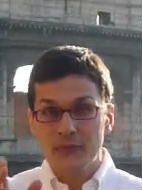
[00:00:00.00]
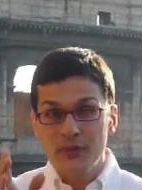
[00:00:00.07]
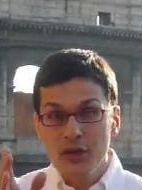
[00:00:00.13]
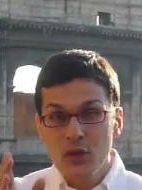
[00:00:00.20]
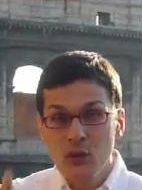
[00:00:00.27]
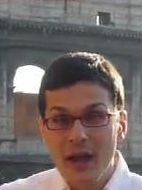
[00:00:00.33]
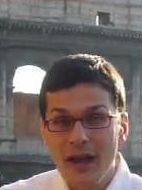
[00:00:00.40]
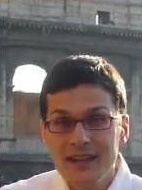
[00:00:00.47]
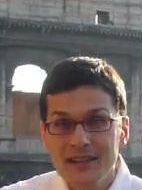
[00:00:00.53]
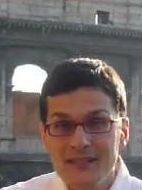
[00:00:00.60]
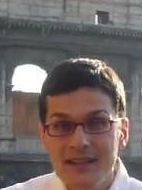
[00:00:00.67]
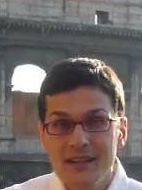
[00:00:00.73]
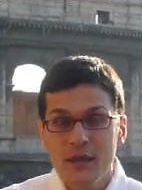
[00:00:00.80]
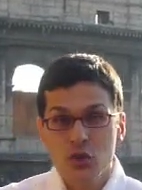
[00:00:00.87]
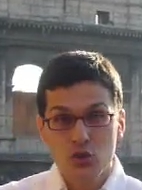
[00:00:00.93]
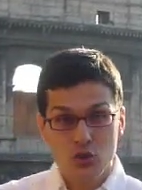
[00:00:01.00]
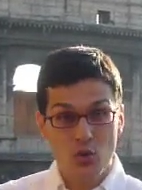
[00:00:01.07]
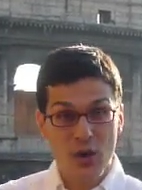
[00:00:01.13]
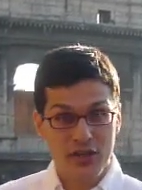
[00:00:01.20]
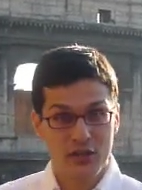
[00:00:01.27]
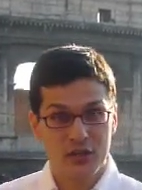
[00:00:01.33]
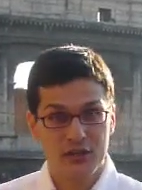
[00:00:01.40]
If the US
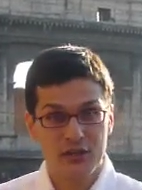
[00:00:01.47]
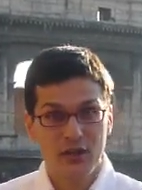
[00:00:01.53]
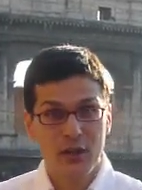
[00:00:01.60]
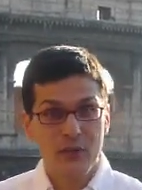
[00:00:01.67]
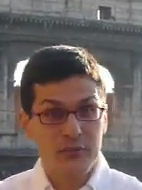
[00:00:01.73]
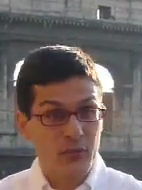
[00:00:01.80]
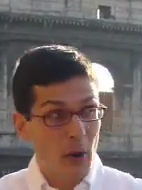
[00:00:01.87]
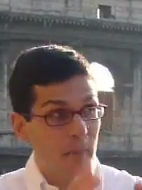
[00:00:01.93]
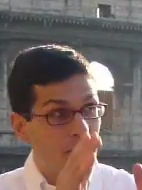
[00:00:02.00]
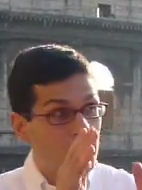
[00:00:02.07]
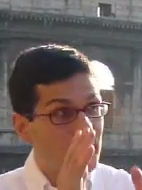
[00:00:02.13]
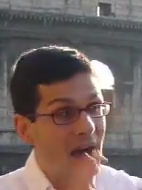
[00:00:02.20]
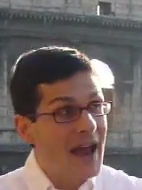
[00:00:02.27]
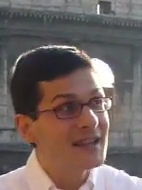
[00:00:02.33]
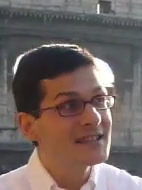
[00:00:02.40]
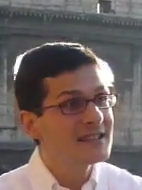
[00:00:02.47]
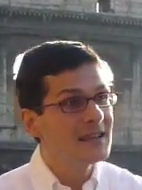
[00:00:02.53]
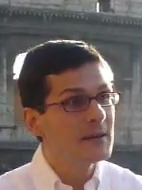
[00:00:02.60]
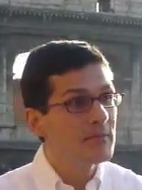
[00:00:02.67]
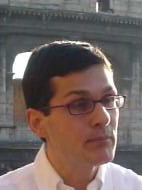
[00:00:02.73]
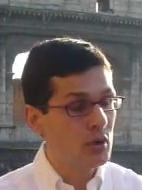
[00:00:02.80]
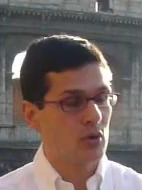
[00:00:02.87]
switched from
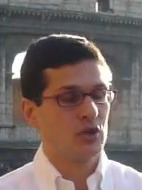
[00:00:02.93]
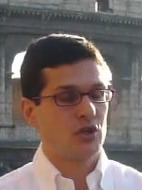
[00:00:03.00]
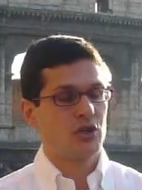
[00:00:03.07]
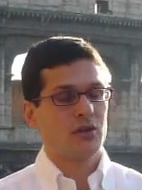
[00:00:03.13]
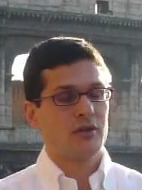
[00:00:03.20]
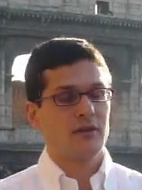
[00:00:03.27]
President Bush